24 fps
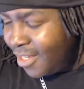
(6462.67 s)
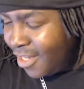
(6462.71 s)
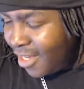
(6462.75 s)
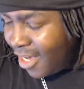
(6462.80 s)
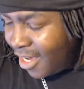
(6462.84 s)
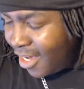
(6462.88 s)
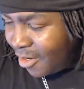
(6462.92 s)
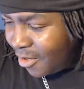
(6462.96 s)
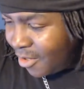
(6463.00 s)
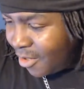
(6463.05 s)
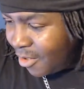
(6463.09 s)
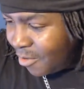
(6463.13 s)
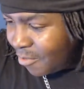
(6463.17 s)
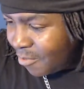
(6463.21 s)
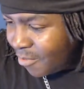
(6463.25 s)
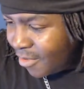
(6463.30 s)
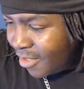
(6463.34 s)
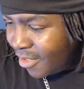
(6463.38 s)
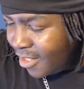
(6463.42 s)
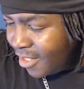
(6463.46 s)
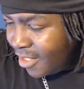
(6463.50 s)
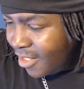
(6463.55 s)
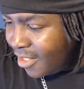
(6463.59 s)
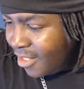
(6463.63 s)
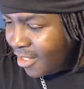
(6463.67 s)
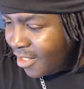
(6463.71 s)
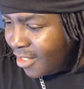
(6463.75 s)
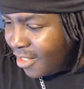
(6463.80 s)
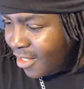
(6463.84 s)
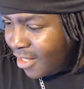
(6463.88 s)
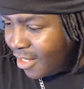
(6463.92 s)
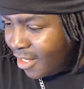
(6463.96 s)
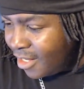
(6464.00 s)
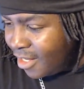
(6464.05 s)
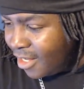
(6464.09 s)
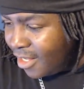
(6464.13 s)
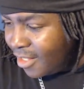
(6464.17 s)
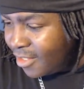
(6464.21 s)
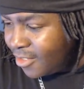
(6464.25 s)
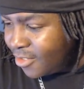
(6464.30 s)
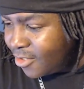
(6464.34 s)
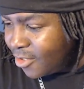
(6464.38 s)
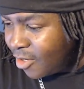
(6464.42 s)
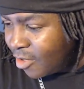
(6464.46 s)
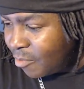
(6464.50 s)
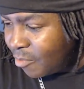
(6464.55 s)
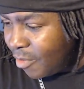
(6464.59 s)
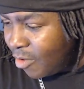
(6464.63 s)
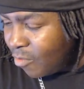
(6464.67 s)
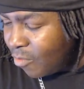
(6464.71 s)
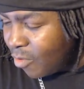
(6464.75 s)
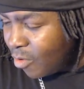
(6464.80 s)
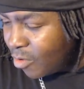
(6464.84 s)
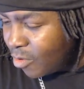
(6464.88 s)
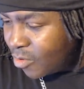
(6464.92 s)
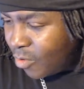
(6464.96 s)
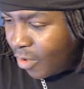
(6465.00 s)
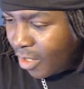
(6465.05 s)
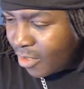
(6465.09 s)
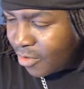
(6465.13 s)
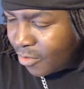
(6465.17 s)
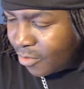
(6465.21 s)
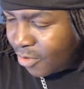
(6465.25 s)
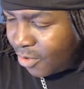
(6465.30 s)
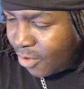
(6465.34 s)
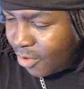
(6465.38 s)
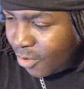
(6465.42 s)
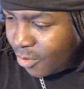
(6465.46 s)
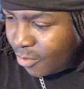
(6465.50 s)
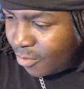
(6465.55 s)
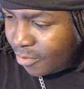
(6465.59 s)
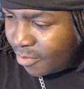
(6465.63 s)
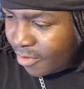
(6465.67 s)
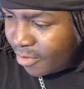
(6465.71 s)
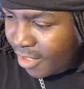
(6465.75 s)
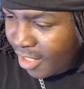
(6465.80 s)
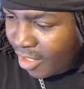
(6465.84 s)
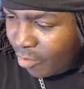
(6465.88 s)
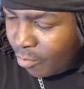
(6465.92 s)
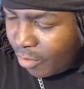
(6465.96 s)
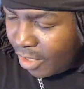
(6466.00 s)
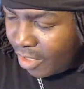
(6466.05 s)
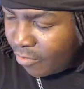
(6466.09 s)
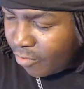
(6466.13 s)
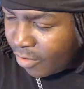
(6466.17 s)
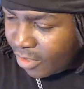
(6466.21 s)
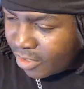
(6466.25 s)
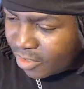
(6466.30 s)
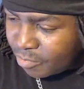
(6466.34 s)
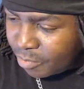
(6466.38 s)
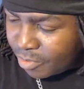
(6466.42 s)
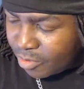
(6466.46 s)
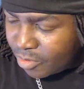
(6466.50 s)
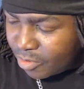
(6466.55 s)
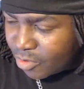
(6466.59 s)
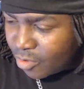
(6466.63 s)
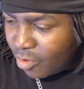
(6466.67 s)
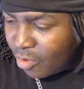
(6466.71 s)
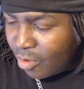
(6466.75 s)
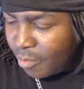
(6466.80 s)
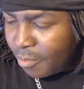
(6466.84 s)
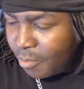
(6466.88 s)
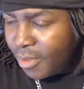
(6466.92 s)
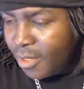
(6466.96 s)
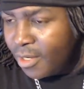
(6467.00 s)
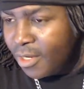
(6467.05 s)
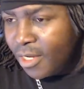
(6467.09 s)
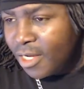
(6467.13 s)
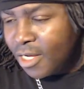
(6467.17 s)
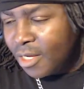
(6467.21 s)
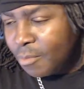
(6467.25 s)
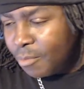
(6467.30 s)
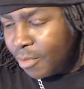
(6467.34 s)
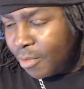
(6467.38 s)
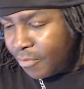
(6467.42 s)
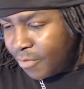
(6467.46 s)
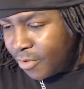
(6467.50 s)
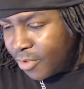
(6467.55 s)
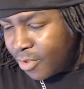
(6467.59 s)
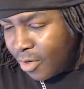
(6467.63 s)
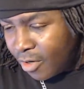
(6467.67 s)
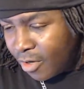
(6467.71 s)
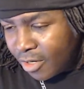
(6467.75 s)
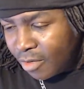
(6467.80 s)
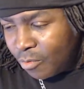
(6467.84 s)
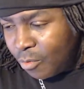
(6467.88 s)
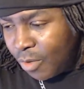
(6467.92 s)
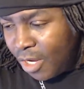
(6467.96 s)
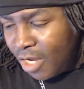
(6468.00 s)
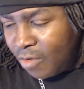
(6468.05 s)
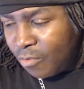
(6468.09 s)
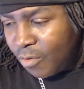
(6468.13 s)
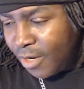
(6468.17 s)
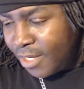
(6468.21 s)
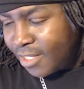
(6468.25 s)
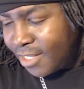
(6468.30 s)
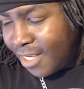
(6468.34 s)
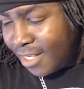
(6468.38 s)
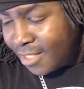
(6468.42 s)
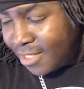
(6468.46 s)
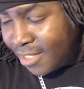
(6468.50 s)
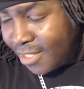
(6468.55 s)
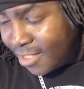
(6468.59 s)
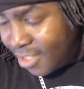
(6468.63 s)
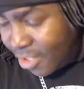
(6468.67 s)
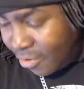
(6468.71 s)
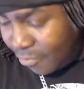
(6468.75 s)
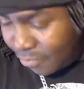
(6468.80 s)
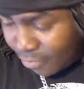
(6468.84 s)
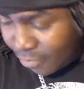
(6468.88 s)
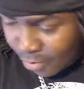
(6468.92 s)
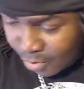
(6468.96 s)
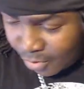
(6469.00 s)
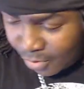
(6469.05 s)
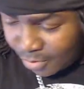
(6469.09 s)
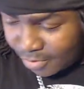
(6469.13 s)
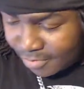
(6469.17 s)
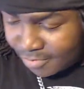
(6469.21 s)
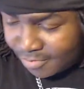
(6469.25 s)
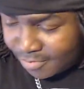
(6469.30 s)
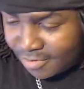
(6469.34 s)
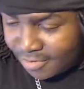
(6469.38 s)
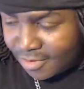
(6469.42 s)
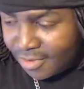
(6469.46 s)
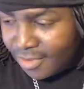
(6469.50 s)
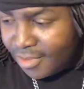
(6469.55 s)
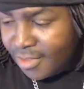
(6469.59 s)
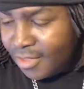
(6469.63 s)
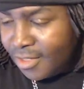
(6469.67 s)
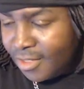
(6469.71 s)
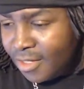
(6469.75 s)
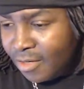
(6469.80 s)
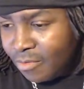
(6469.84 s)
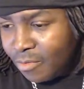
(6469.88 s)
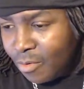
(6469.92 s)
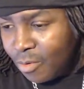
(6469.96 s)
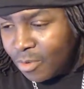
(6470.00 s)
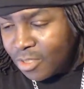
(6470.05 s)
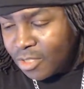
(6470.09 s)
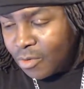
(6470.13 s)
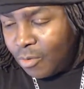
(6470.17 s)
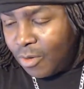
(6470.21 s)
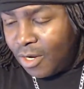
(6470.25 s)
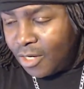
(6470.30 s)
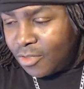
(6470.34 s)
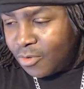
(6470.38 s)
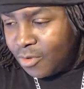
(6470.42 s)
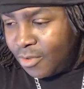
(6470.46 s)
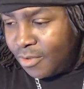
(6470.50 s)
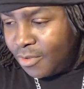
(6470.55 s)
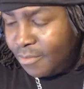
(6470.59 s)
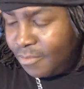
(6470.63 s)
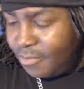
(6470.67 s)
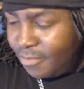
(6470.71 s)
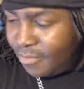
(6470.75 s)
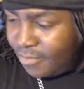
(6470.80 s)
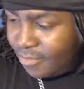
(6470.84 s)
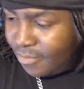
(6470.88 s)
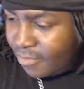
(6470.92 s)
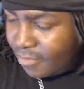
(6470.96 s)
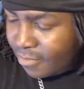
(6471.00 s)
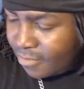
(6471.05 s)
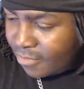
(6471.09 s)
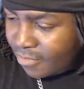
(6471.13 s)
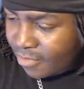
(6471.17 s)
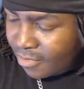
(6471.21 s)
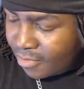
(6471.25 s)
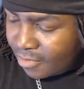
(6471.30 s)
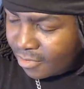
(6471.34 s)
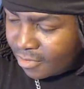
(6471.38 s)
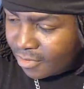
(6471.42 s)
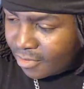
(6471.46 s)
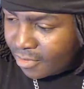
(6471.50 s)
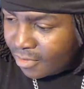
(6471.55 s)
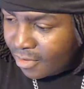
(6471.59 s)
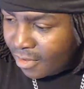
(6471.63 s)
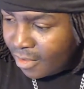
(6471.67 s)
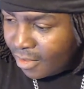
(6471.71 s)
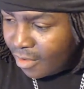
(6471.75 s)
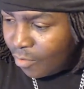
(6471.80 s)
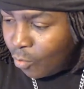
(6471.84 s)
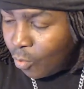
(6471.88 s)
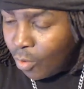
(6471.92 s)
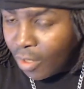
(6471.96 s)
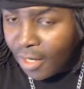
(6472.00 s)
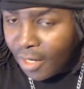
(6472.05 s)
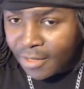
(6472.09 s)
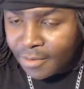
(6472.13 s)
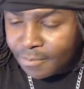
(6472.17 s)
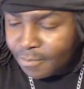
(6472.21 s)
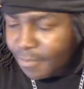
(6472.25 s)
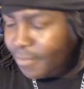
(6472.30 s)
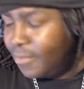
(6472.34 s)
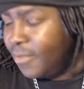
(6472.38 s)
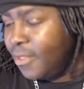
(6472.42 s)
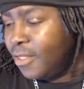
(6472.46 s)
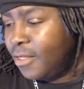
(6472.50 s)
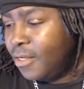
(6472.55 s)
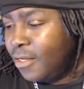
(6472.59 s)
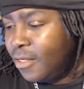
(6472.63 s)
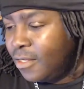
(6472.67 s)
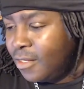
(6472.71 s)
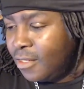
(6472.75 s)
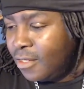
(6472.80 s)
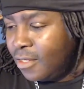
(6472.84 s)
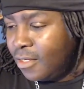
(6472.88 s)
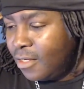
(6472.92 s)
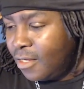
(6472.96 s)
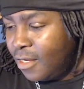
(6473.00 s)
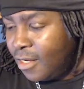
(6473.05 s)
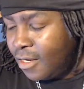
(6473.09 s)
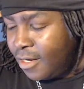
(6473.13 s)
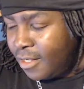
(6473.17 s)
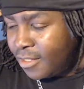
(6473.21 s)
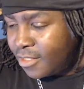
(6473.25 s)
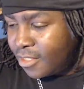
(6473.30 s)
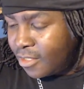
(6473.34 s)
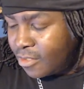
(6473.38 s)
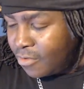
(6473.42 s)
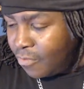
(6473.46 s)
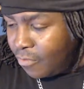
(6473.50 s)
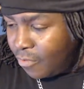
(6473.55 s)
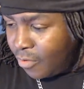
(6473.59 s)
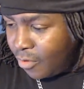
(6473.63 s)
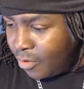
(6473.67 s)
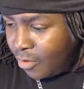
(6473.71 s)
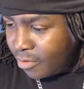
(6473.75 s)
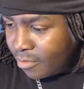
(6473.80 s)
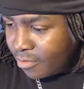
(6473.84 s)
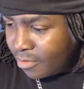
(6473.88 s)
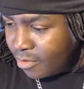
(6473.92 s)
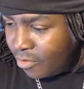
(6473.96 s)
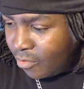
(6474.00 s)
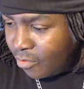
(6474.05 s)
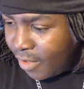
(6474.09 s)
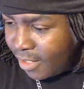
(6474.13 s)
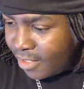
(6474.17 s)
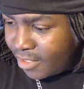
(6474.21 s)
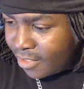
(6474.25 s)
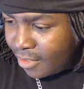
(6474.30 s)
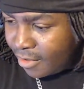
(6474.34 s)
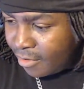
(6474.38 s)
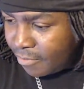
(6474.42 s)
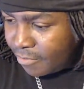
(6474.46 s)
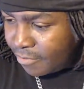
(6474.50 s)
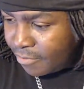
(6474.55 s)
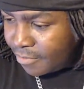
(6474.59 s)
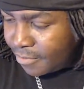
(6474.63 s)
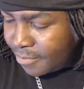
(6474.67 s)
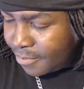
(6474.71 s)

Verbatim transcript: I don't know. Uh, you're talking about Rogue Squadron 2 and Wave Race Blue Storm. But if you're talking Wave Race N64, Rogue Squadron uh, 1 on N64, great stuff.